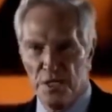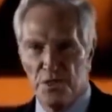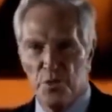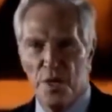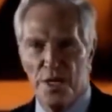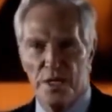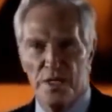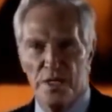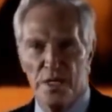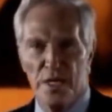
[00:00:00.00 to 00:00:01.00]
In this way,
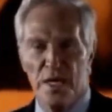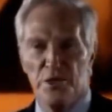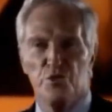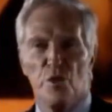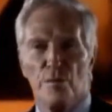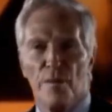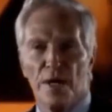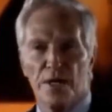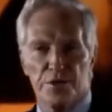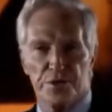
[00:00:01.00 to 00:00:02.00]
as you are
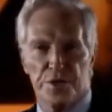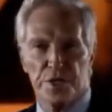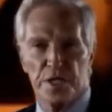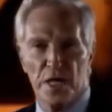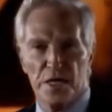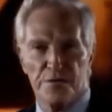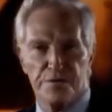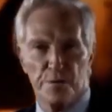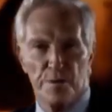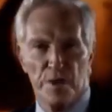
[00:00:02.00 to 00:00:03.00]
monitored and guided
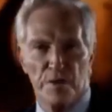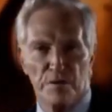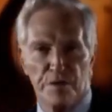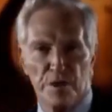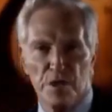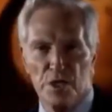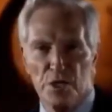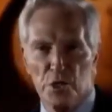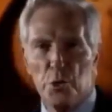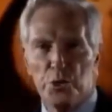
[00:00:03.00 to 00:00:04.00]
from above,
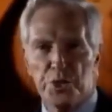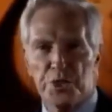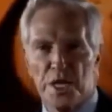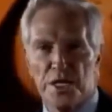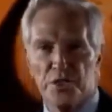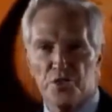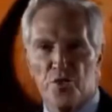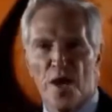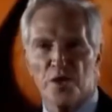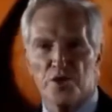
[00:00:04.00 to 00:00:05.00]
you will decide
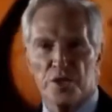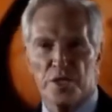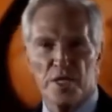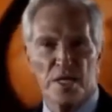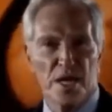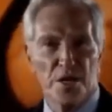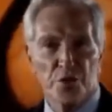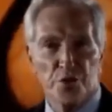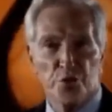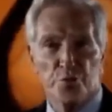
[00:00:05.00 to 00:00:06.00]
strategy and
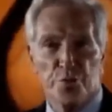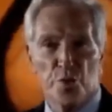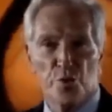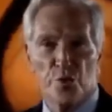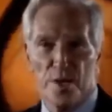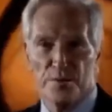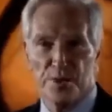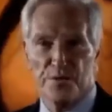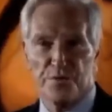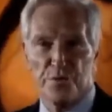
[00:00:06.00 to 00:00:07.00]
introduce programs
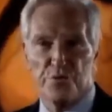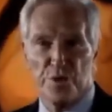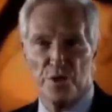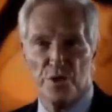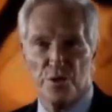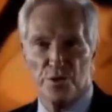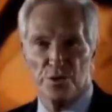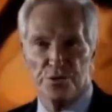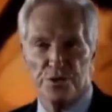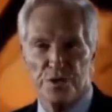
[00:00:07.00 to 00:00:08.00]
that further our
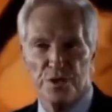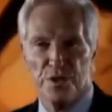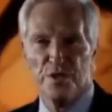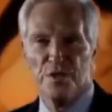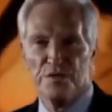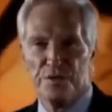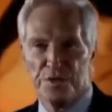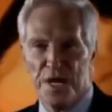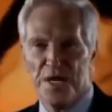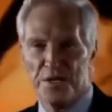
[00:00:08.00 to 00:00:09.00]
goals.
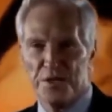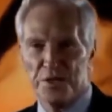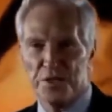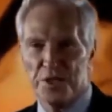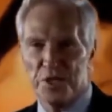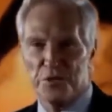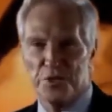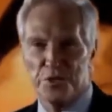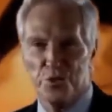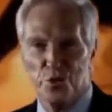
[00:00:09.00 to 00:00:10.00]
But that is the
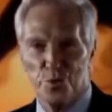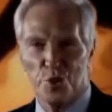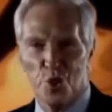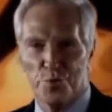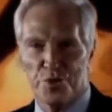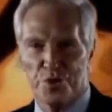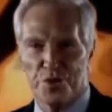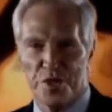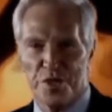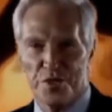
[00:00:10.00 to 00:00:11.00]
secret to LumaCorp's
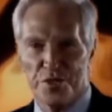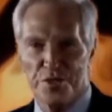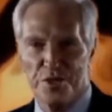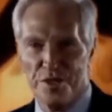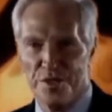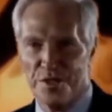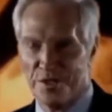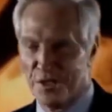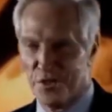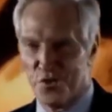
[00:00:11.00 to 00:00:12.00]
success.
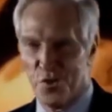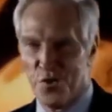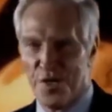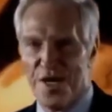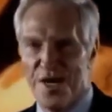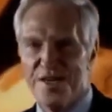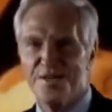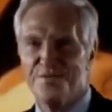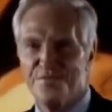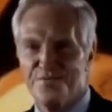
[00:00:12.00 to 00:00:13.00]
Control the
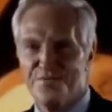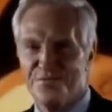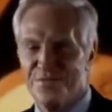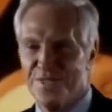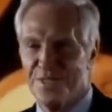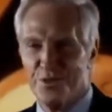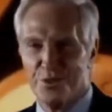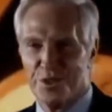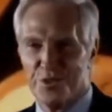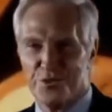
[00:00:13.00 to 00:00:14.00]
head, and
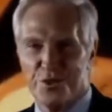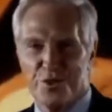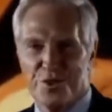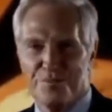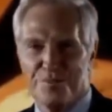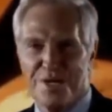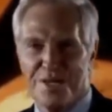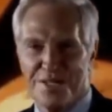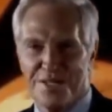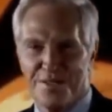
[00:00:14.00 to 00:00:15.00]
you control the
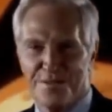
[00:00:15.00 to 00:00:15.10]
body.